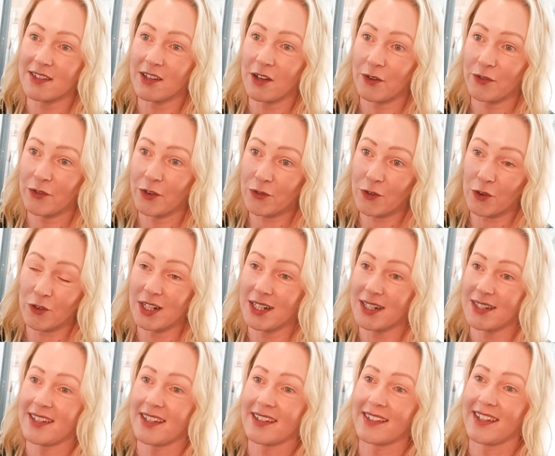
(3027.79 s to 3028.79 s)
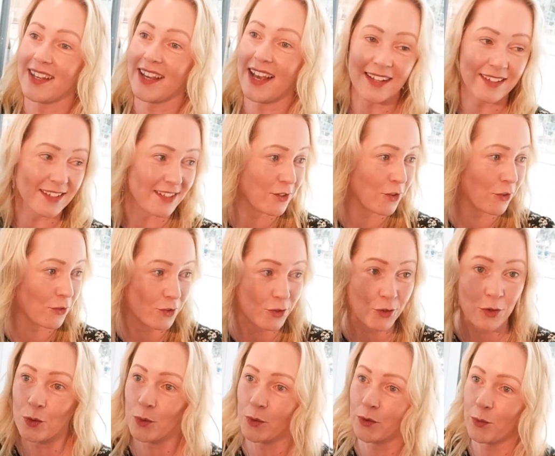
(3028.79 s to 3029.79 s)
So if you've got nearly 60 cases gone to
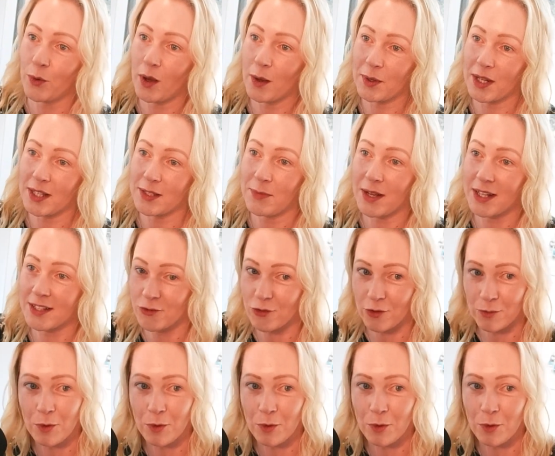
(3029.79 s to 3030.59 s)
court with workplace banter,